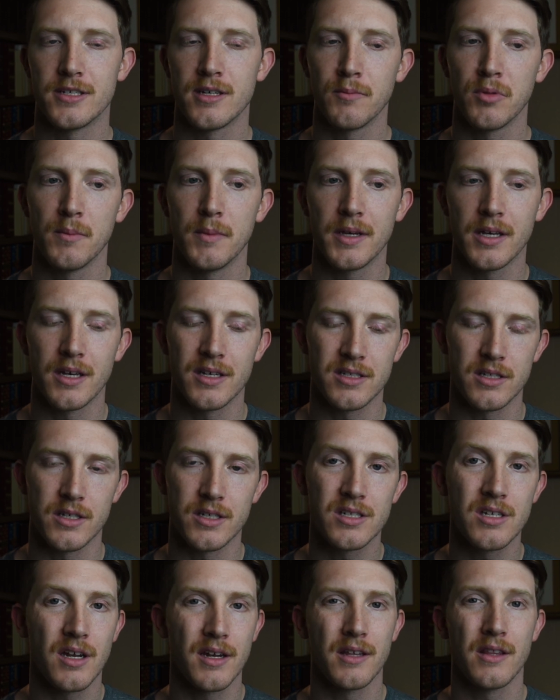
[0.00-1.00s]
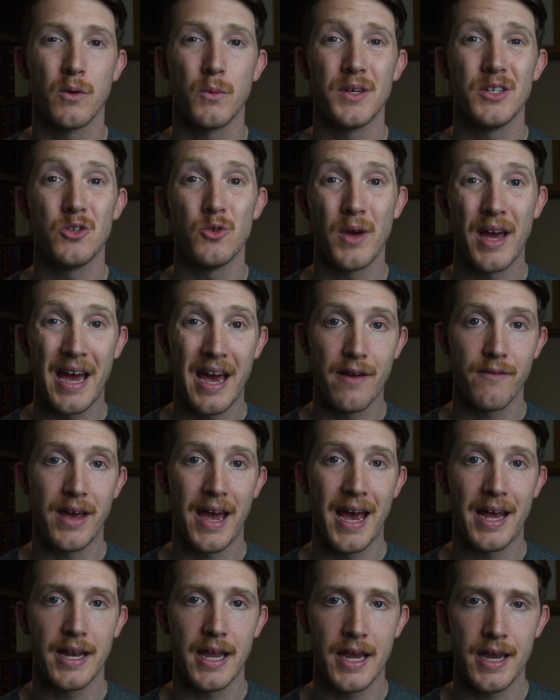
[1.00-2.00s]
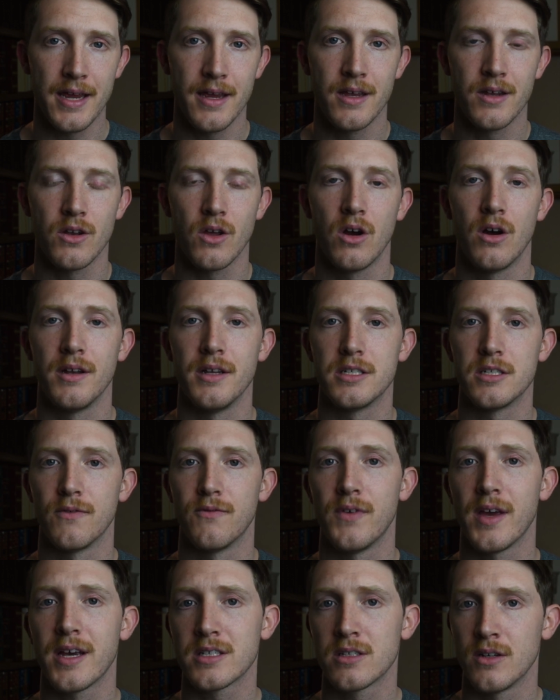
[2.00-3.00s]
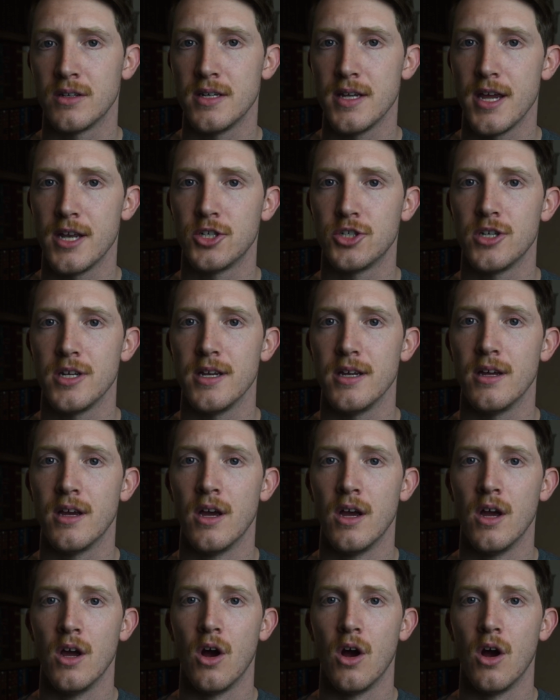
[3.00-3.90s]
simply because the study that we do have at hand on its effects on D H T